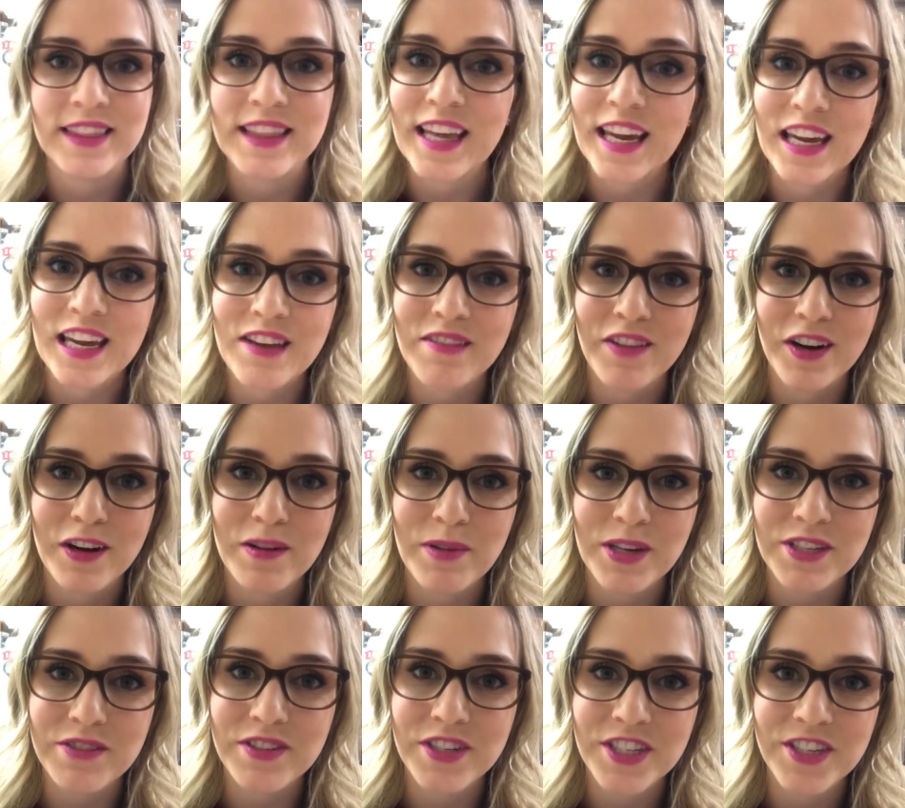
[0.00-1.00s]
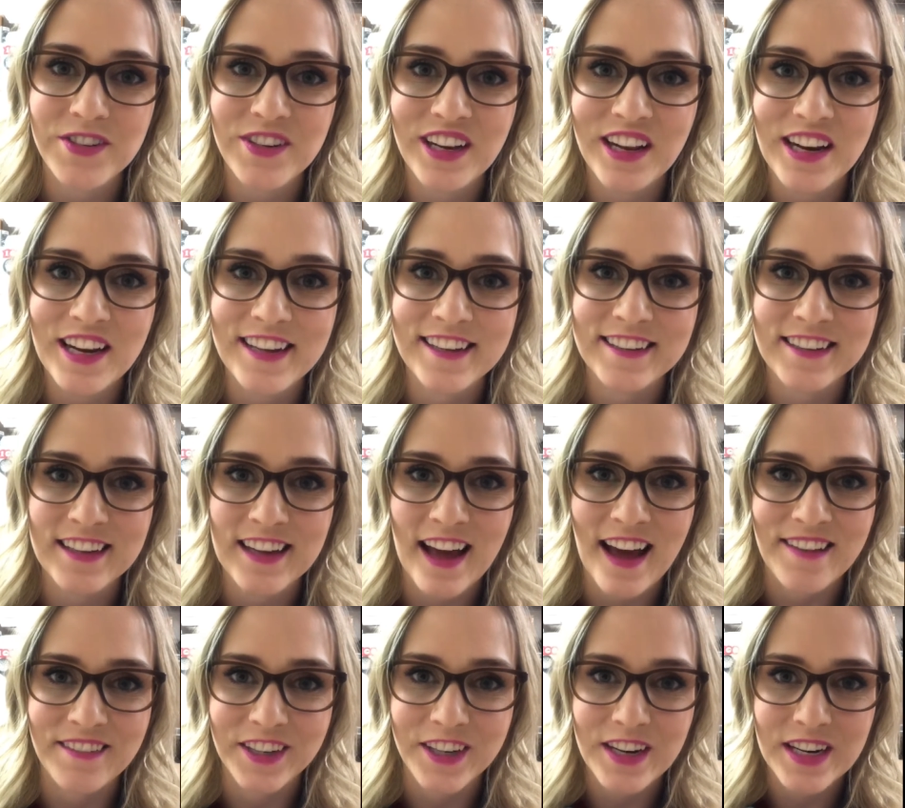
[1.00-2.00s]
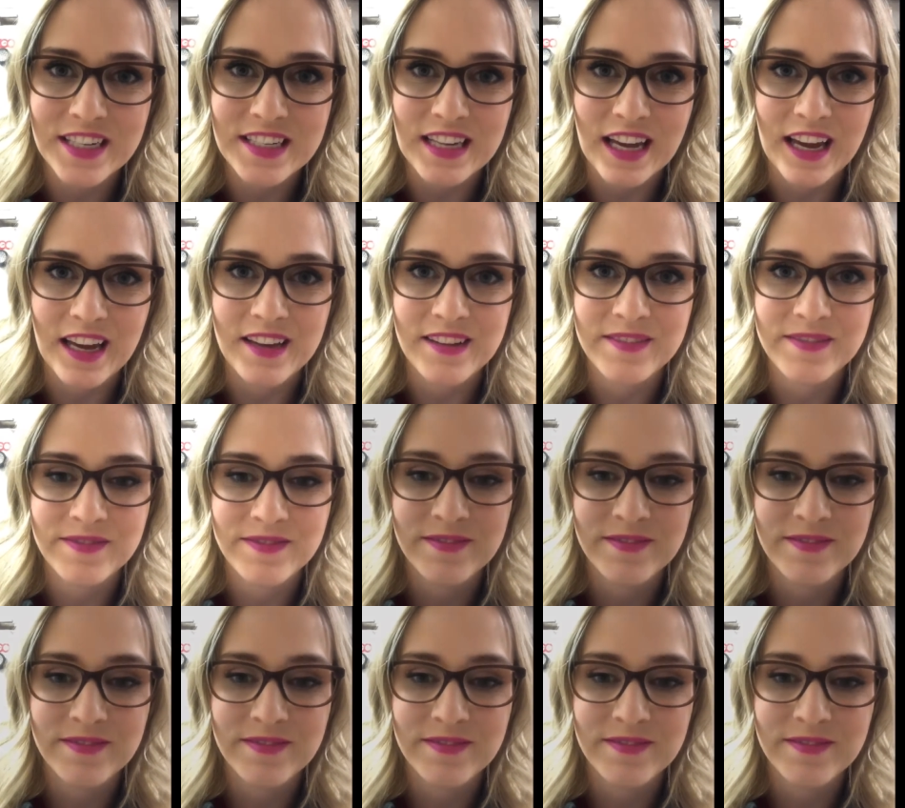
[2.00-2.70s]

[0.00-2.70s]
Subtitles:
Thank you very much for tuning in. Have a great day.